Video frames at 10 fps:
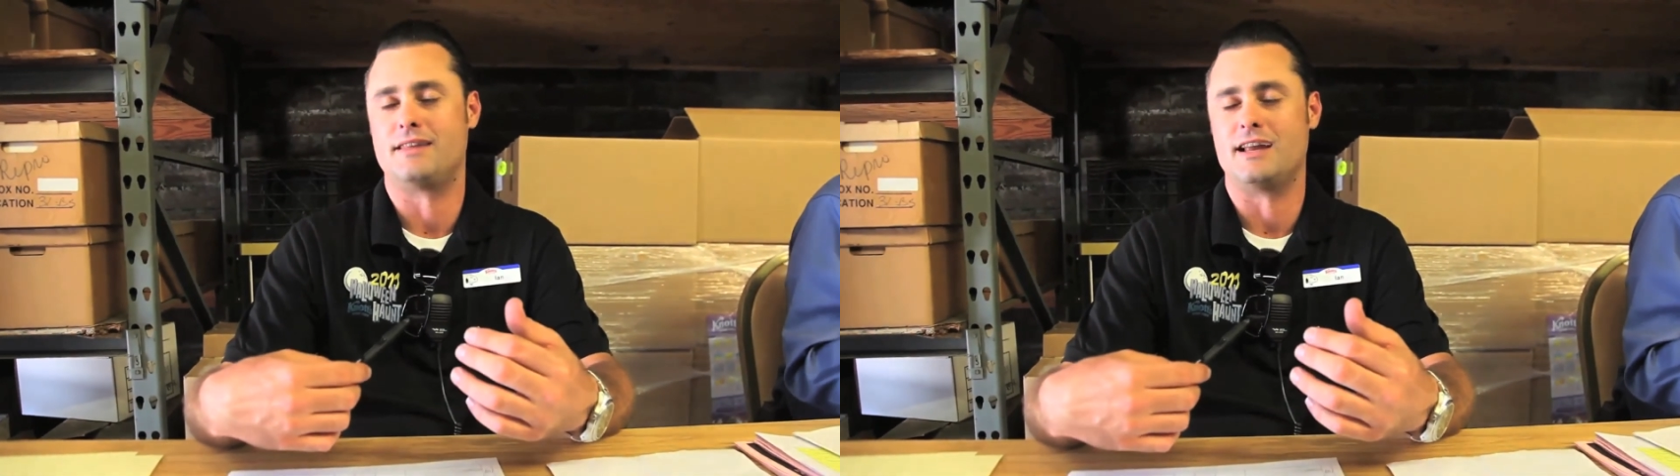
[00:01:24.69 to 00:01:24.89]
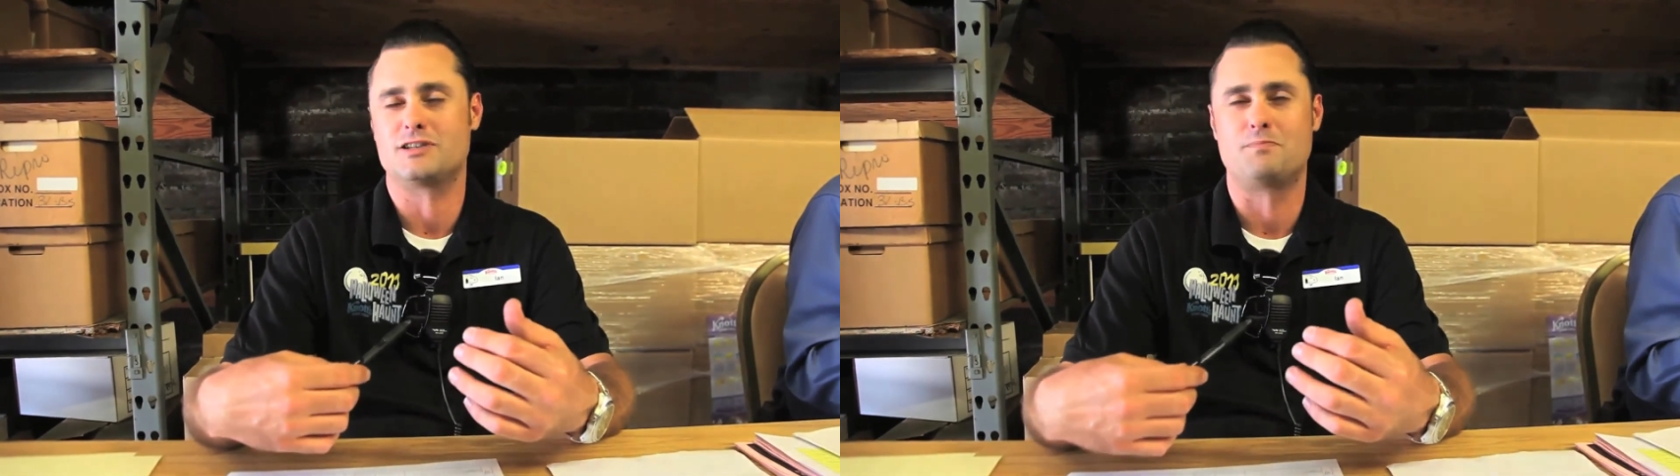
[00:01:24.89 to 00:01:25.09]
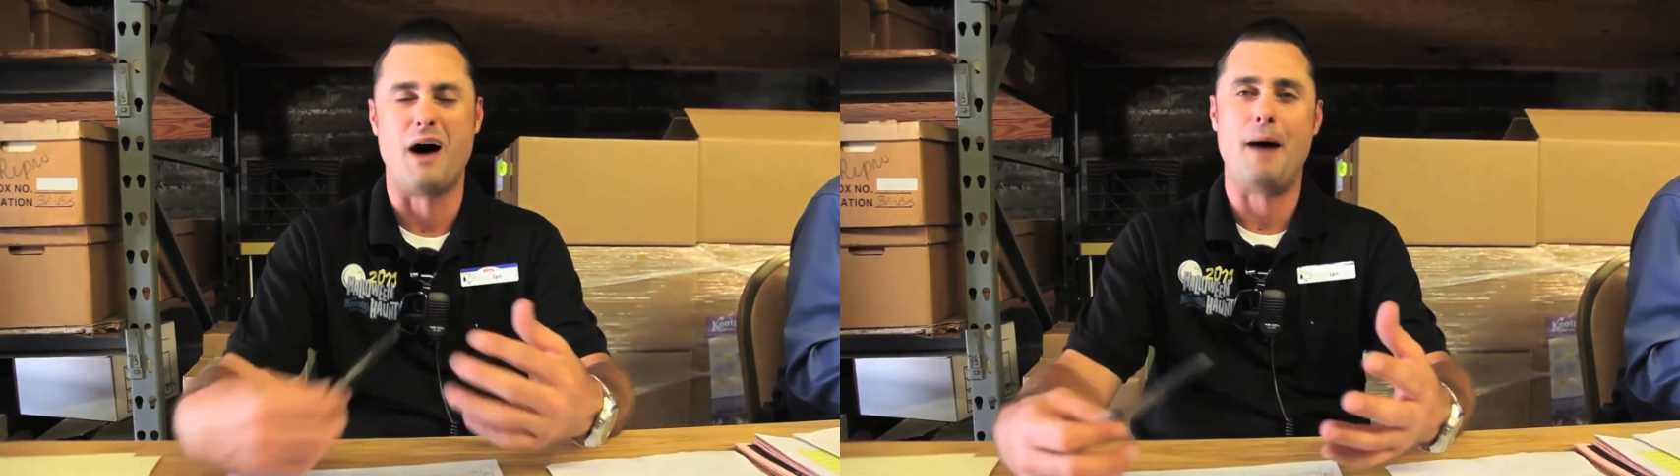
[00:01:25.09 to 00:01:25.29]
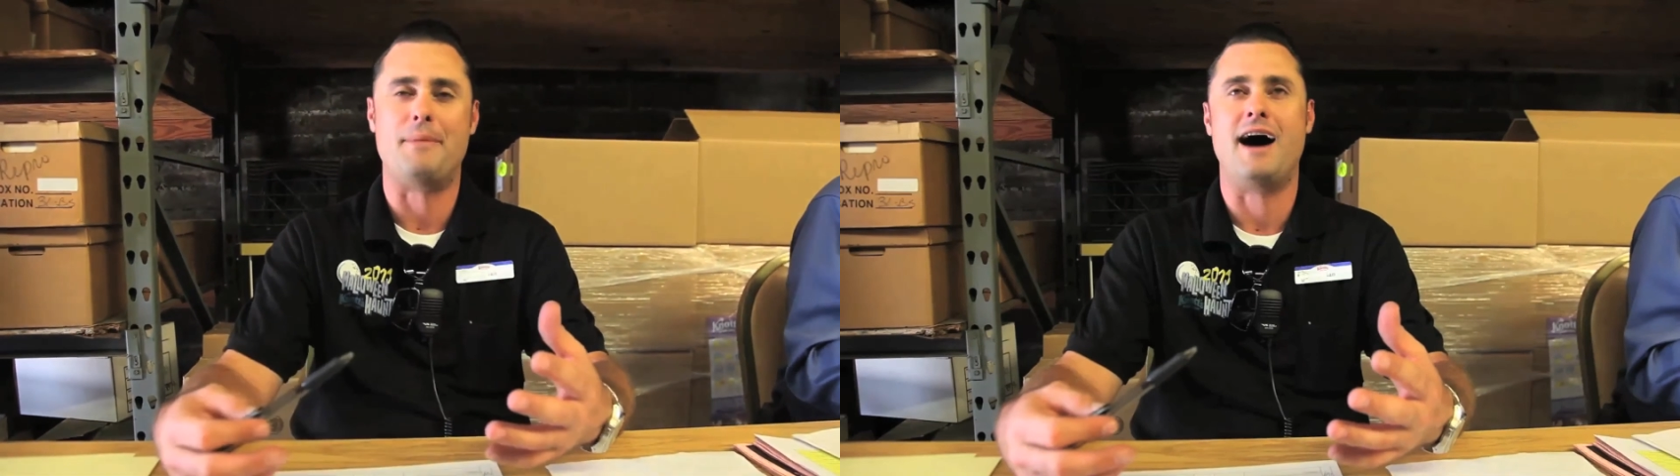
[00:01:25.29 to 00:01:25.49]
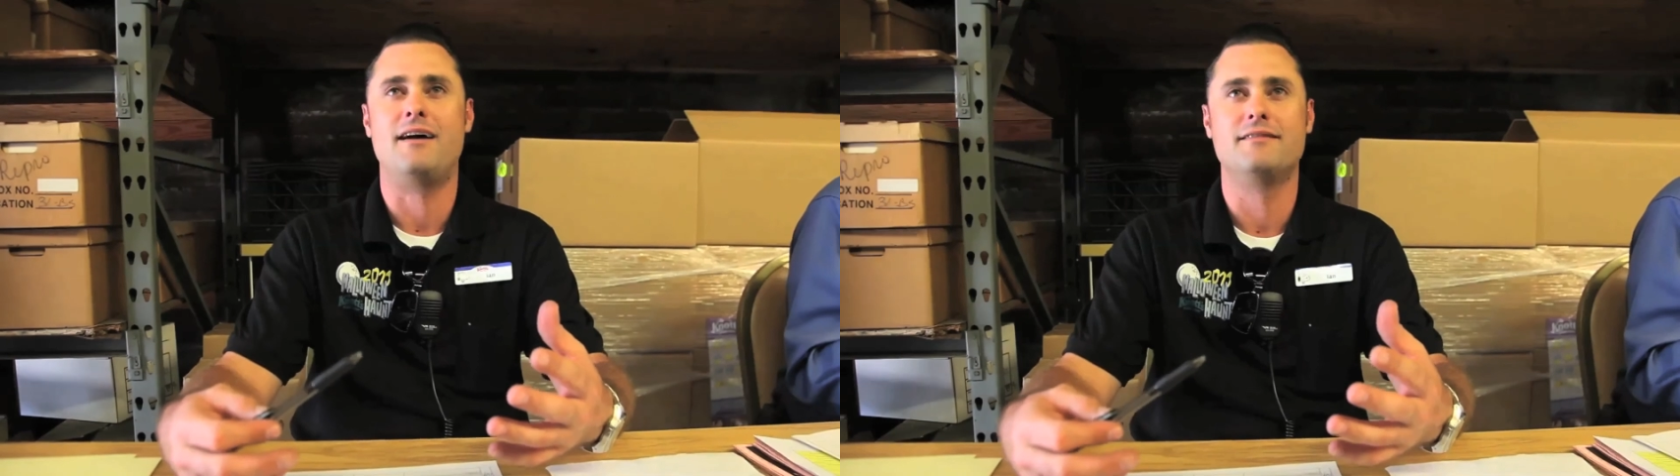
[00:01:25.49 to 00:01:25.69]
they just
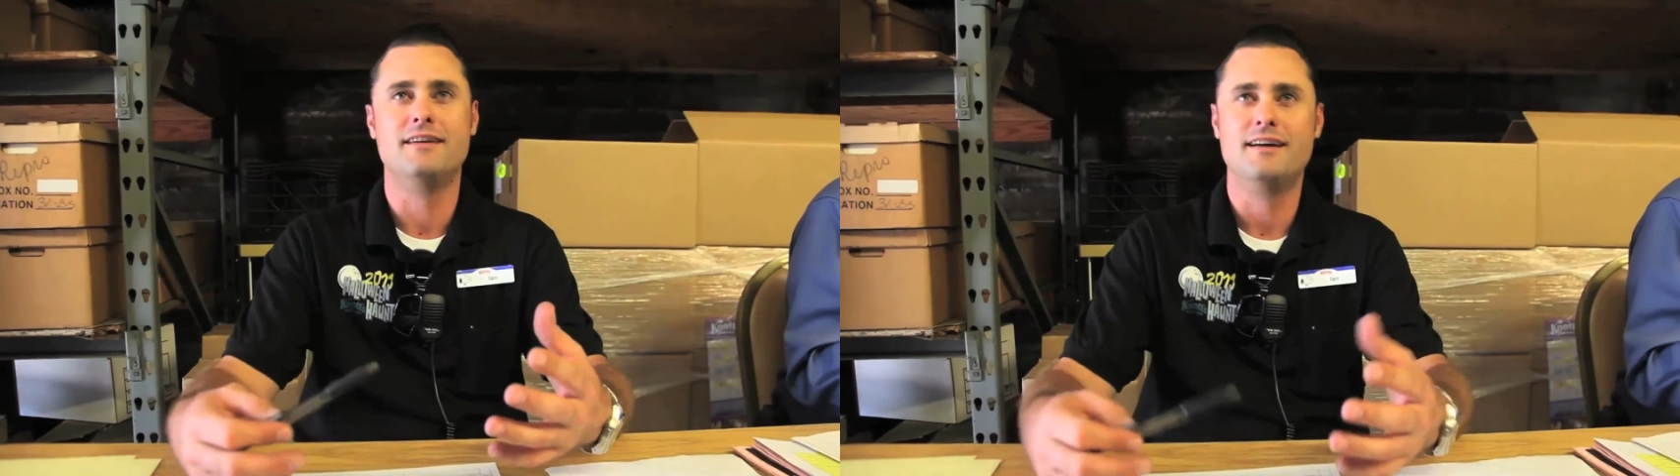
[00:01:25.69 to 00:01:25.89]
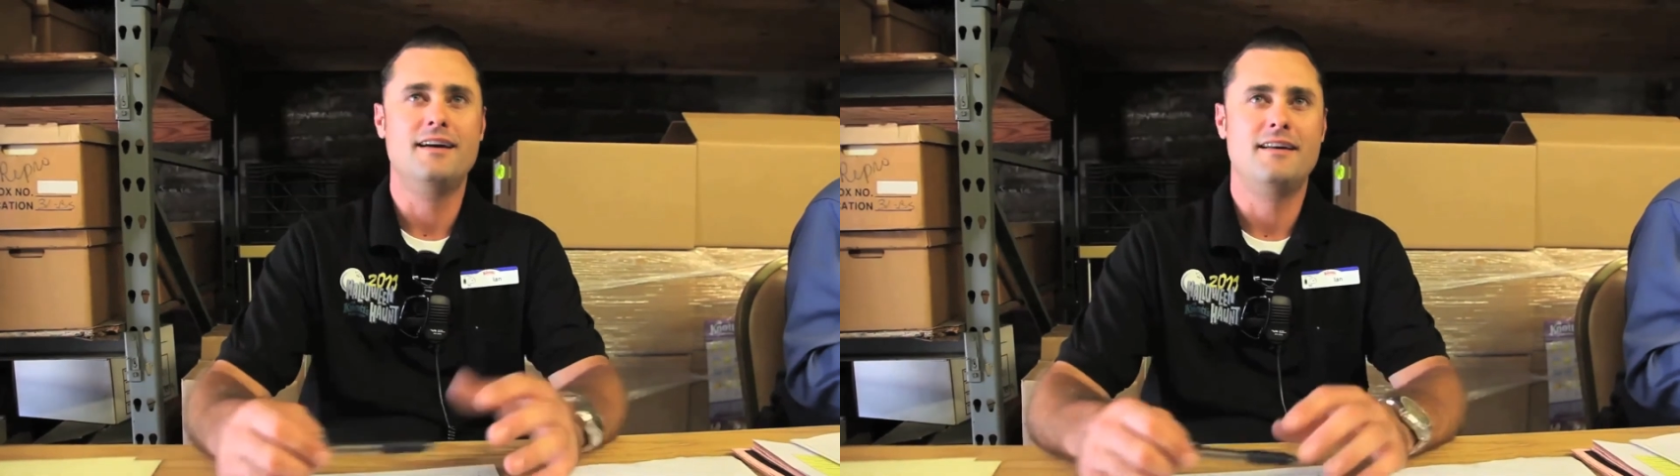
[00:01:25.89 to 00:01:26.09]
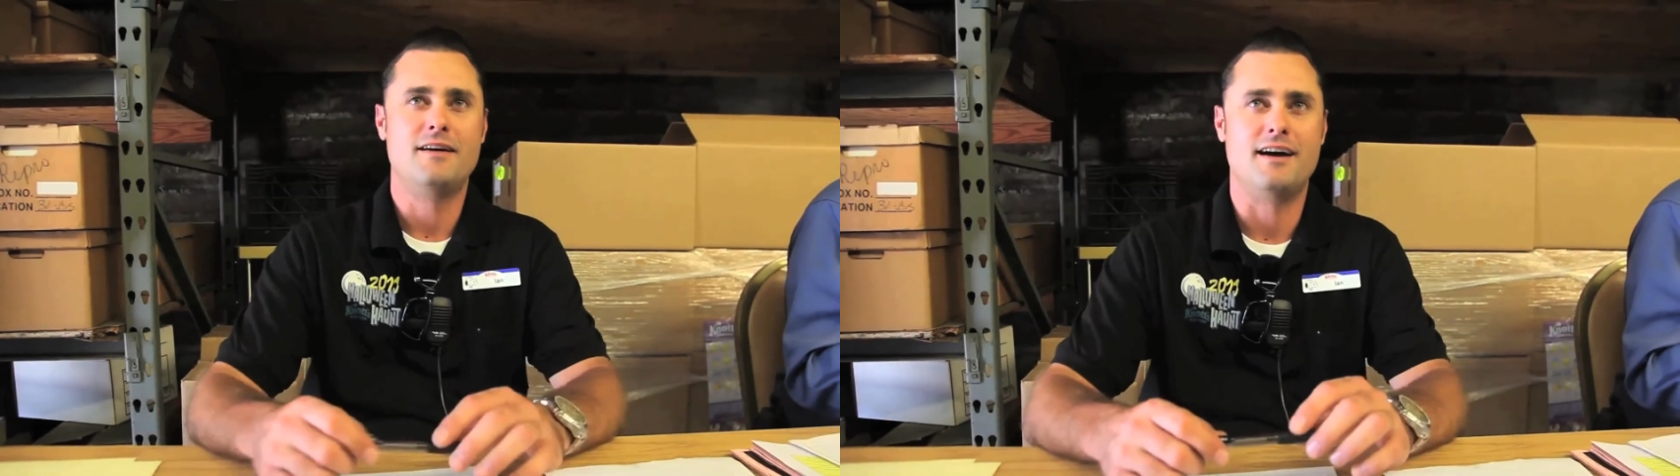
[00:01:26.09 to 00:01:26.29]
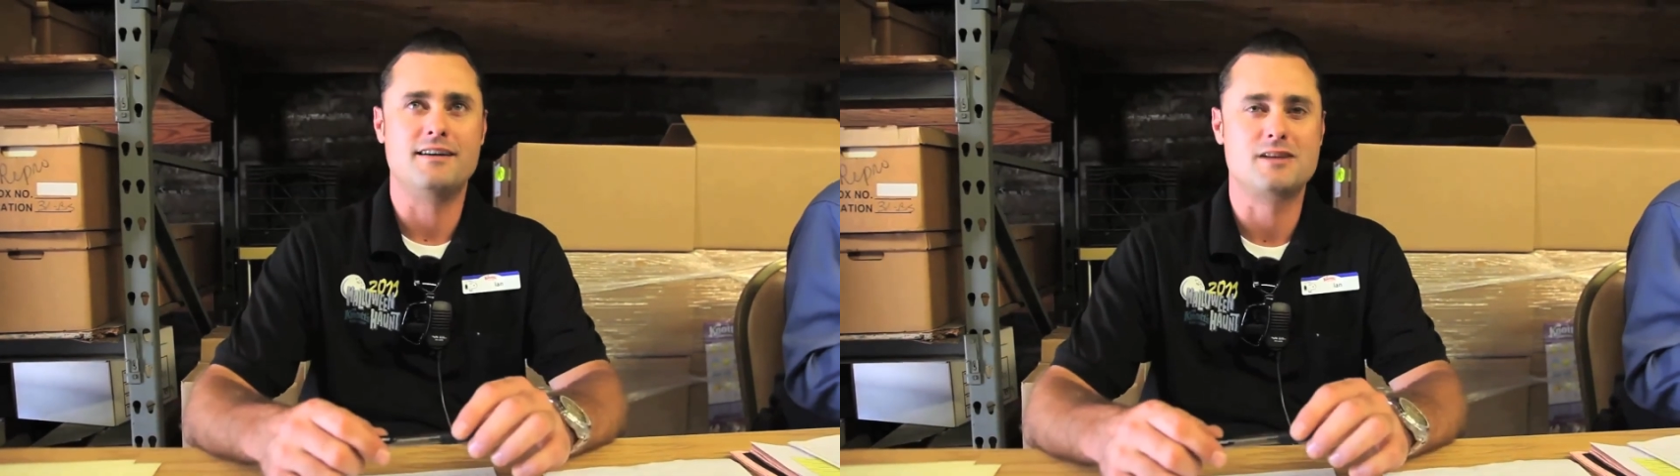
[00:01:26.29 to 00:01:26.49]
pop out uh,